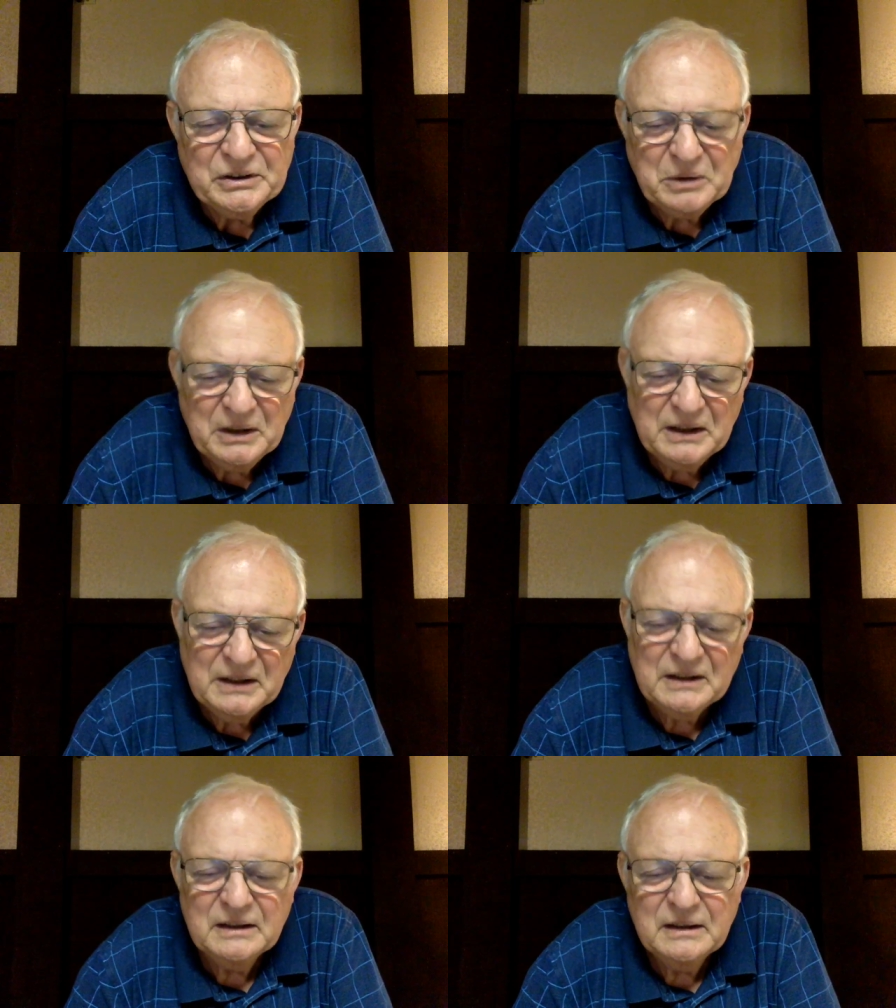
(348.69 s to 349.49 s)

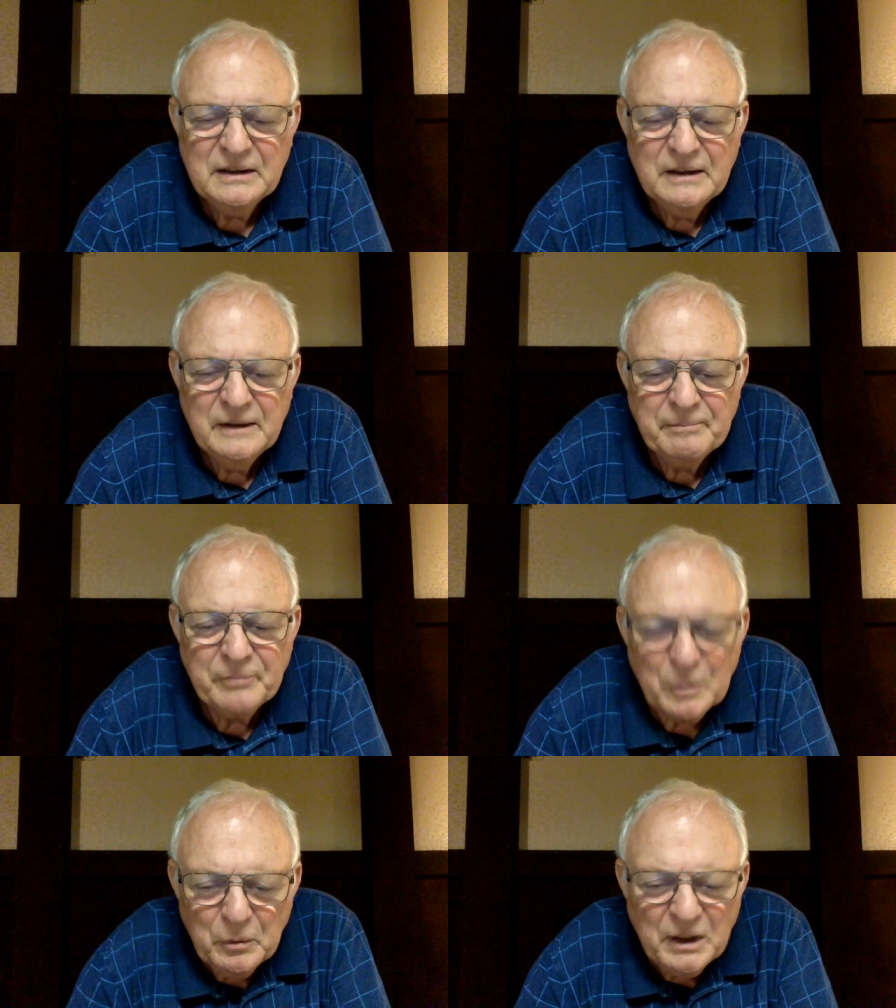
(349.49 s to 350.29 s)
Well,
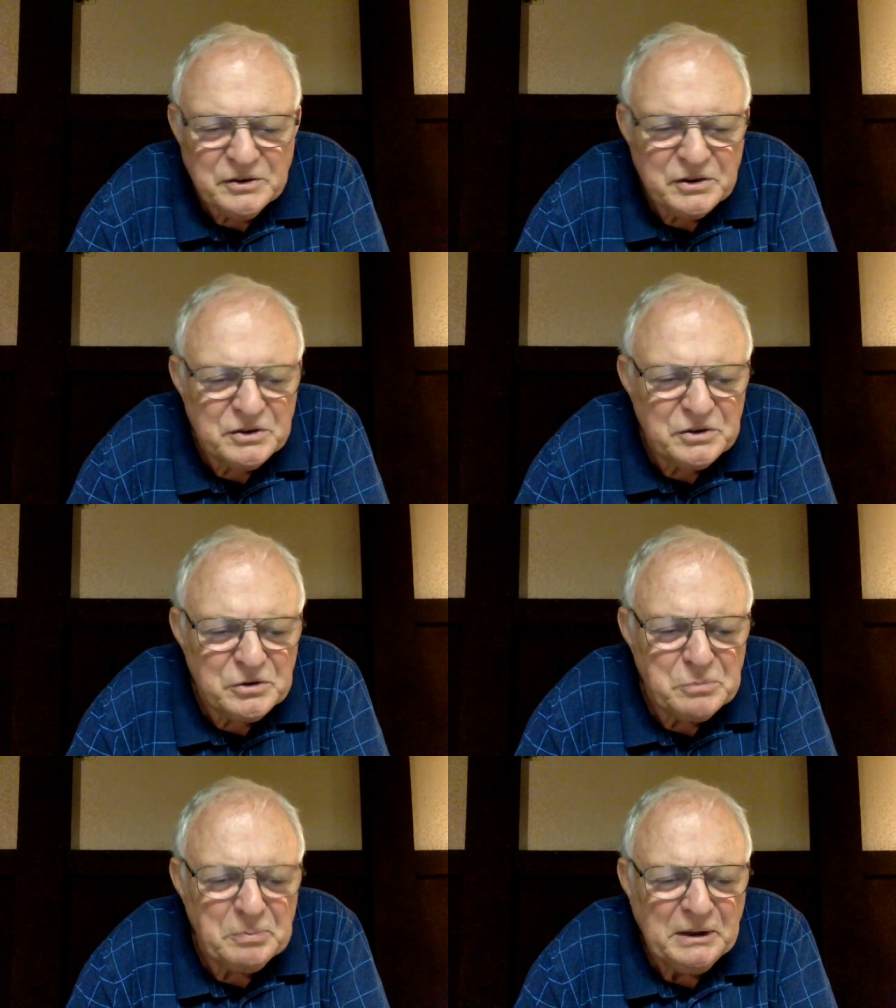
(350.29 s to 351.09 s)
why should
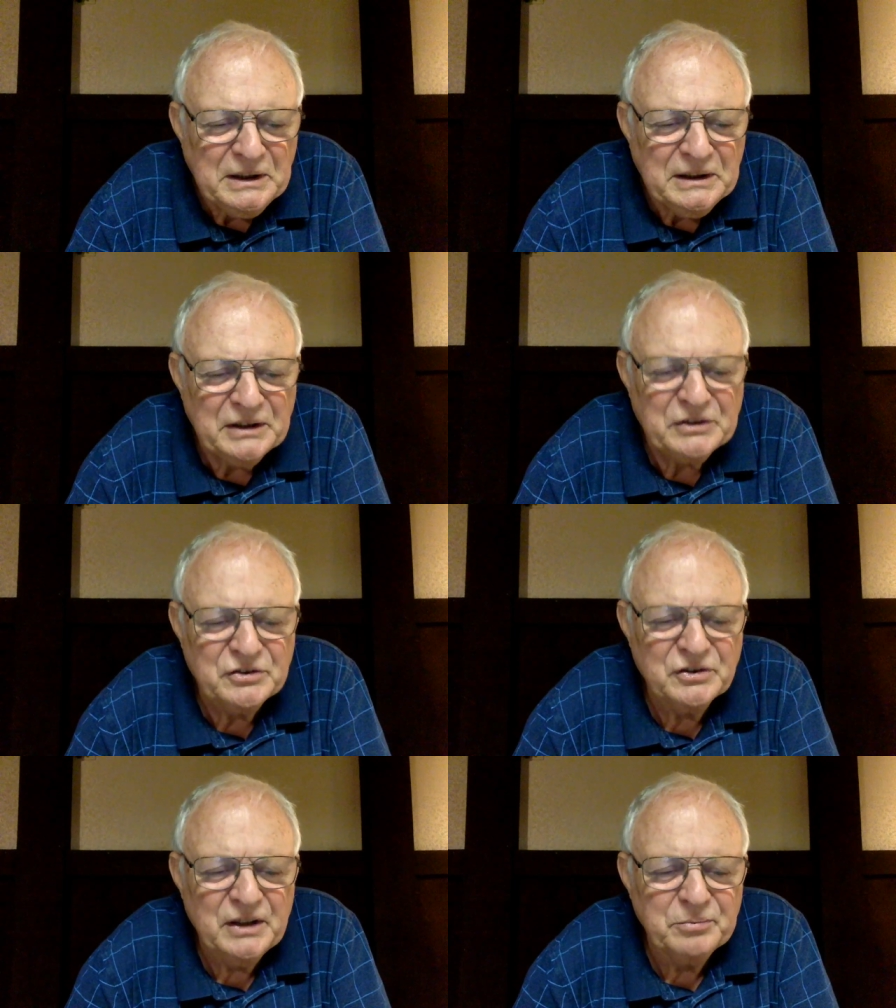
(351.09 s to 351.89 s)
you be an
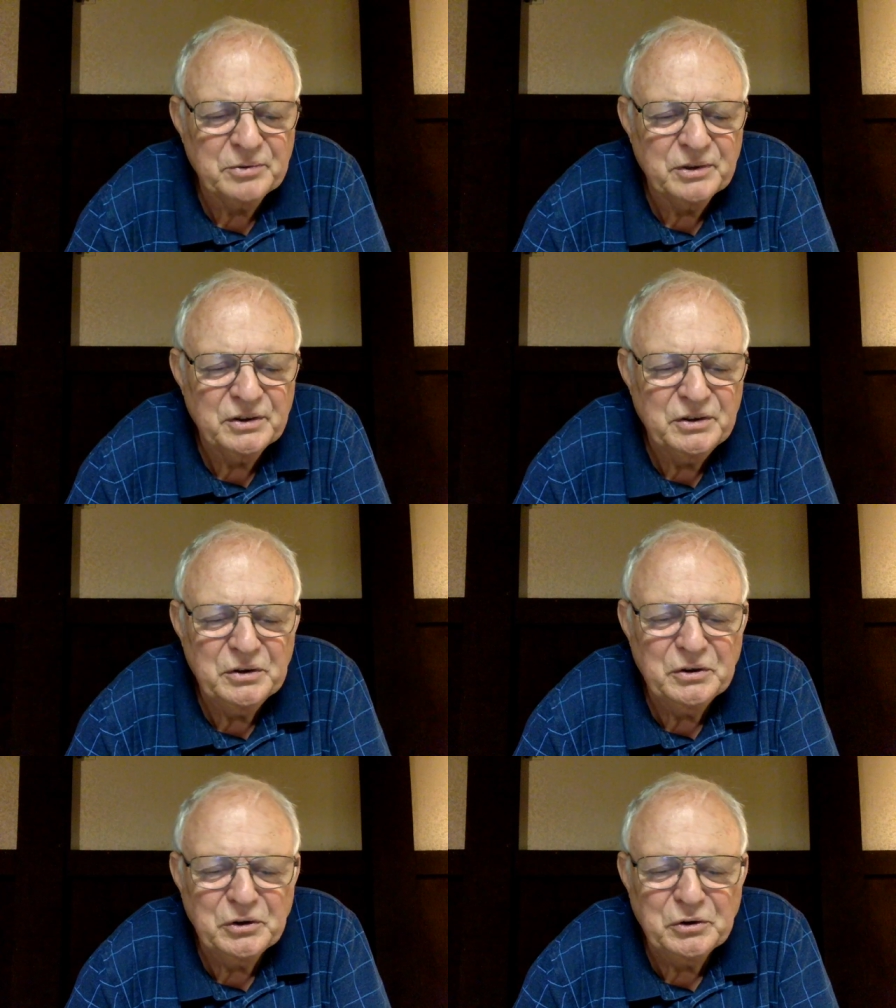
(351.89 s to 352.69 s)
exception, you
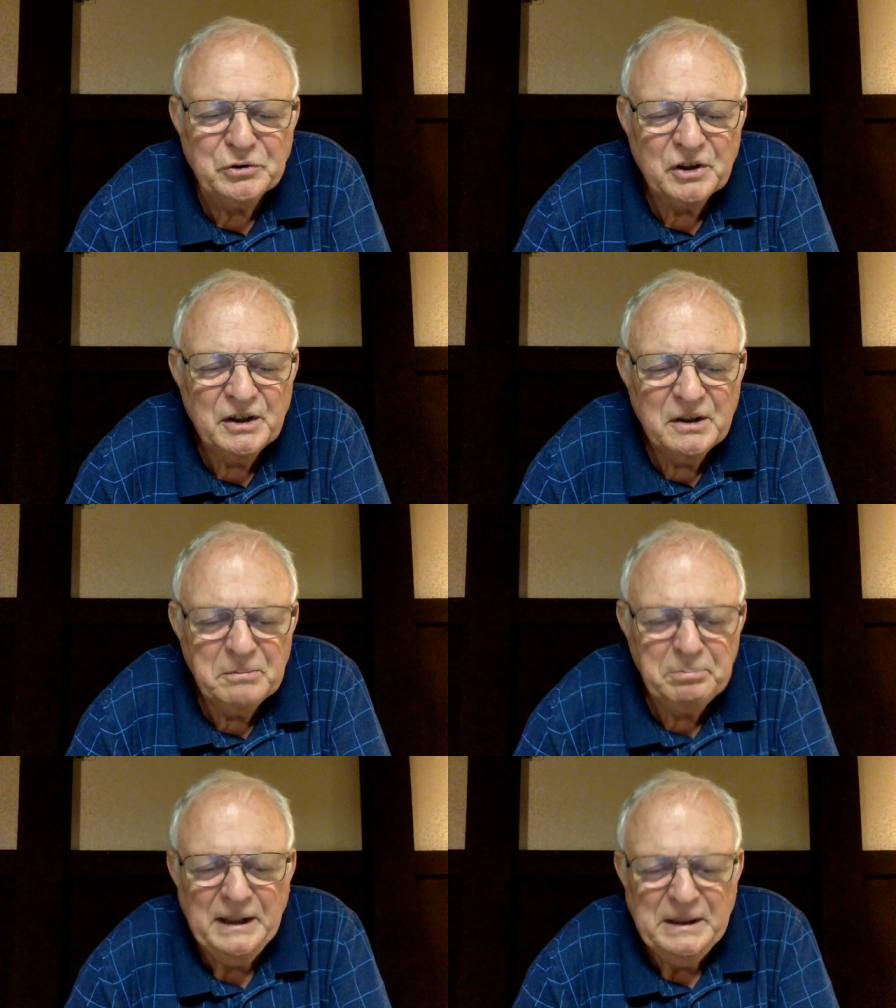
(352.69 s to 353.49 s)
and those
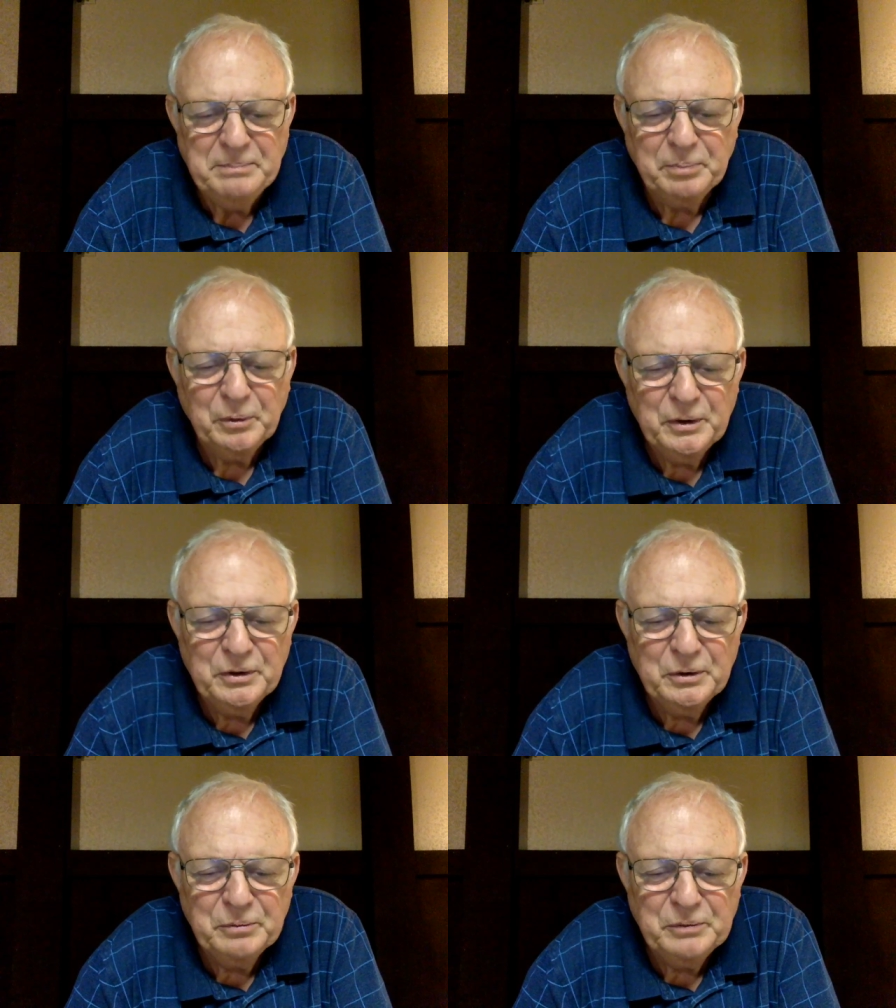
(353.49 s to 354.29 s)
people with
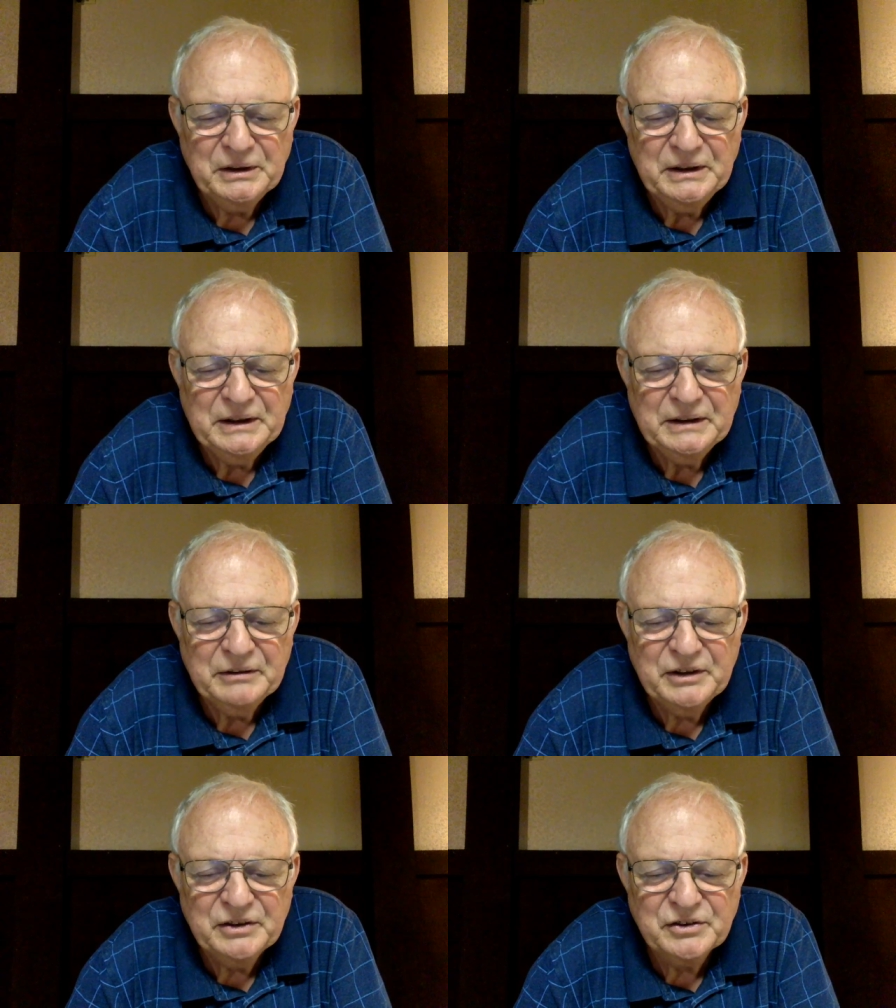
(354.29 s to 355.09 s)
whom you live
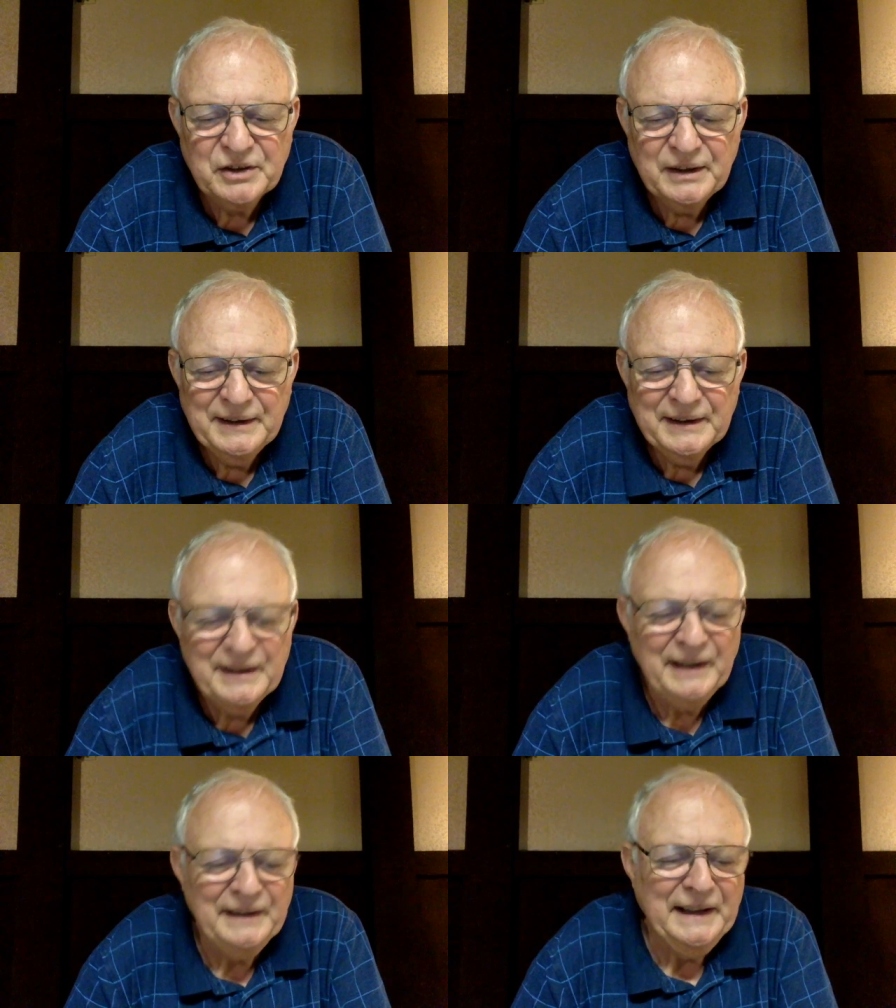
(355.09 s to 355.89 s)
in this
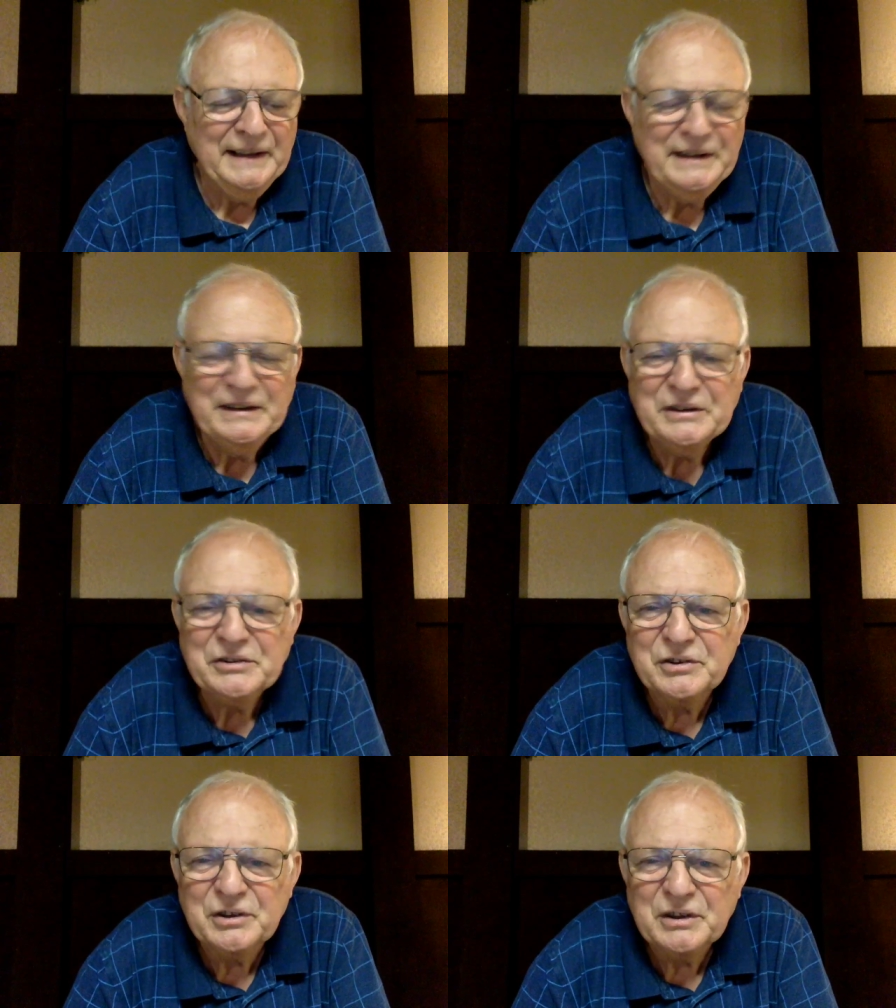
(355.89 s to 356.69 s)

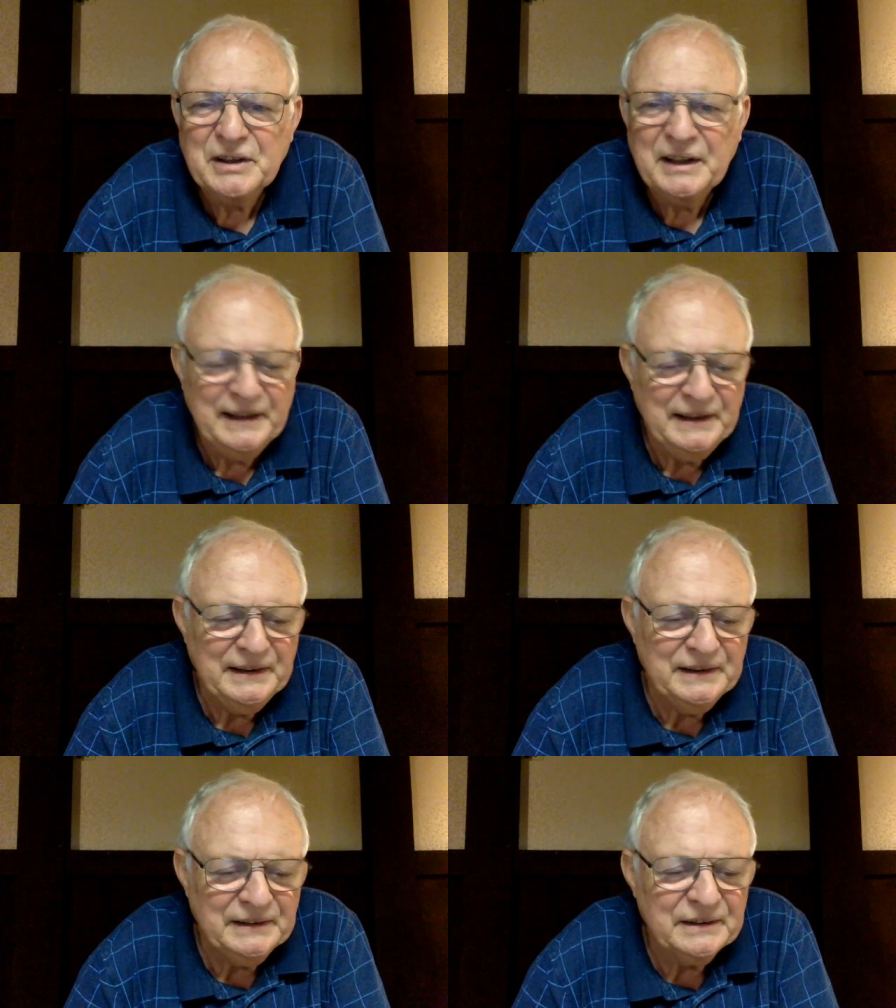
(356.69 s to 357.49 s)
Canadius or
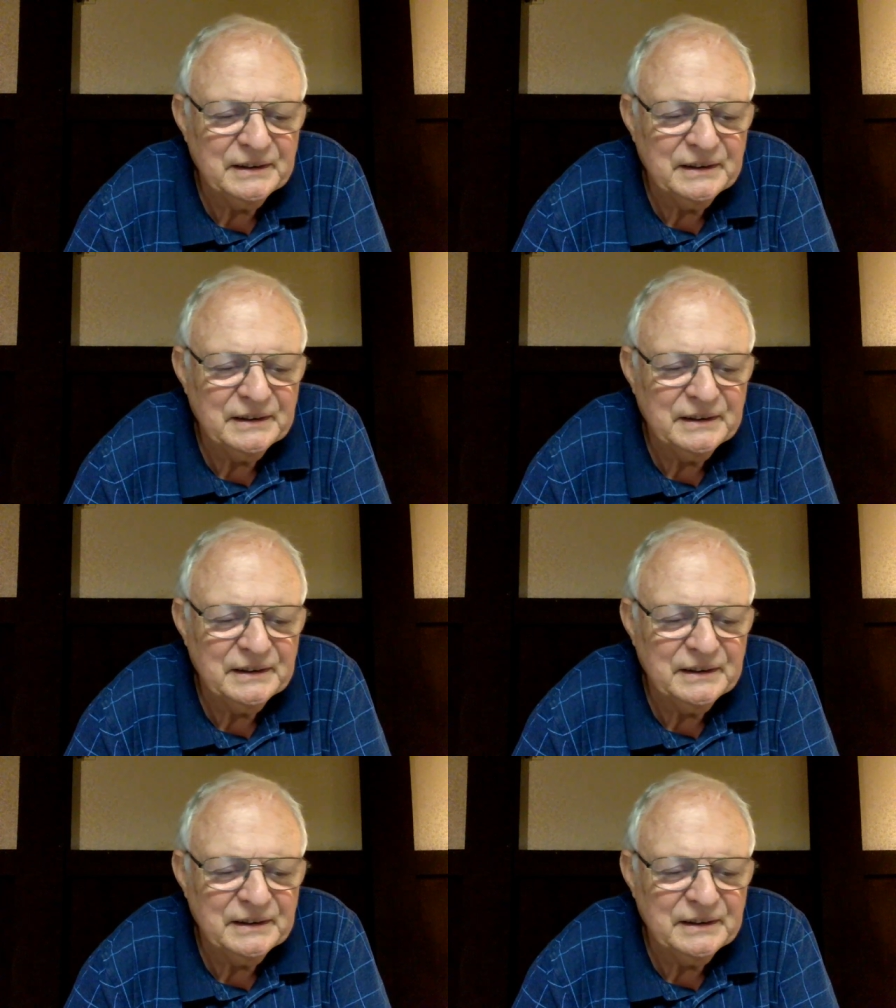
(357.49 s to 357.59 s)
Canadia